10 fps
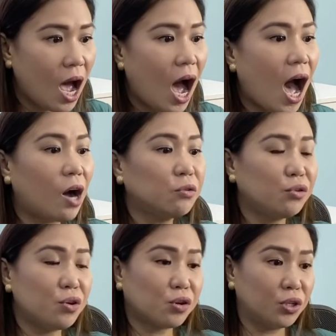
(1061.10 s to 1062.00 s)
How
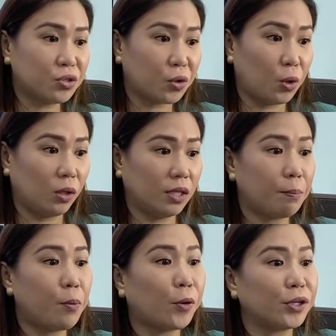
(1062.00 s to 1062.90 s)
do you control the
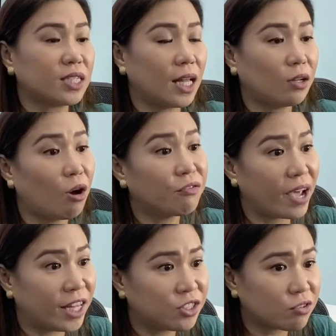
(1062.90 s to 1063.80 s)
portal of
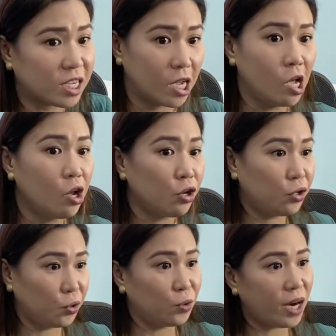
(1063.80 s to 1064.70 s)
entry?
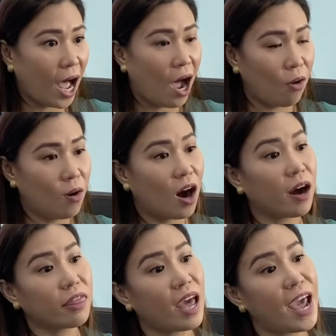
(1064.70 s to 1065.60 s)
You now
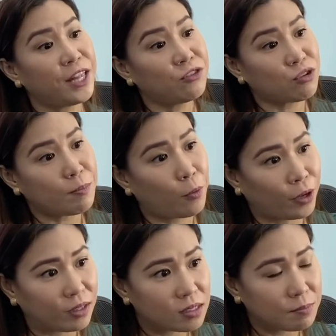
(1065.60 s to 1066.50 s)
are the entry
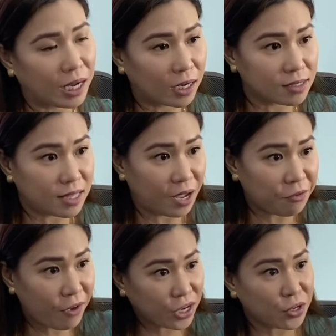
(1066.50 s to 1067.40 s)
points because the
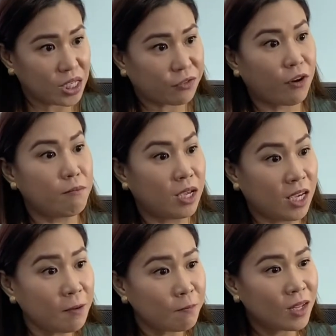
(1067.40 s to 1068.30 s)
infection is from
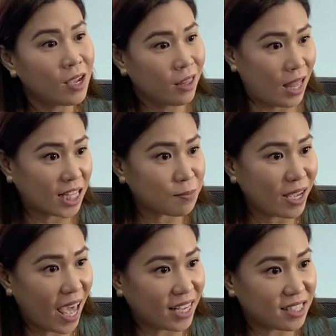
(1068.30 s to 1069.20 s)
me. That's
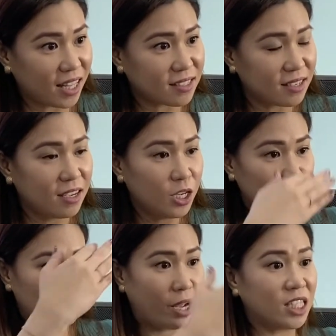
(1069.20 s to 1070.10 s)
my exit.
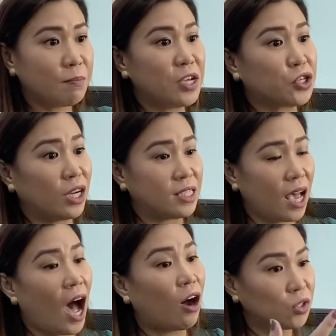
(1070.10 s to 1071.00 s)
Transmission is
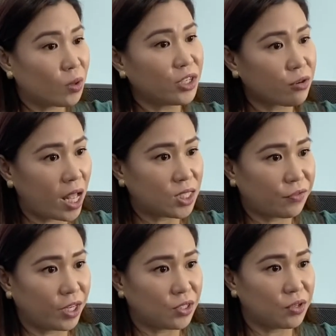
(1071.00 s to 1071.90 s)
how do I
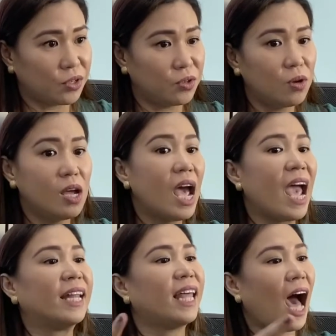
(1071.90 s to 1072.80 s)
transfer it to you,
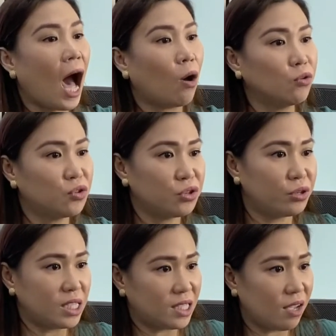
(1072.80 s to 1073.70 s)
and how do you
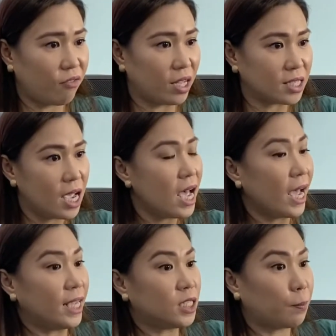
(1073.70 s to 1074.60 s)
receive it
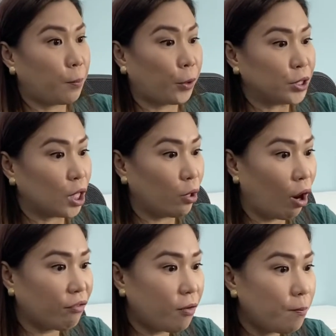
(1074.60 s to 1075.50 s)
is the portal
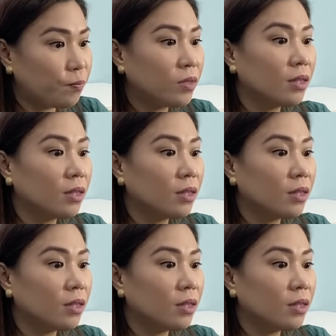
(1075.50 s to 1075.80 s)
of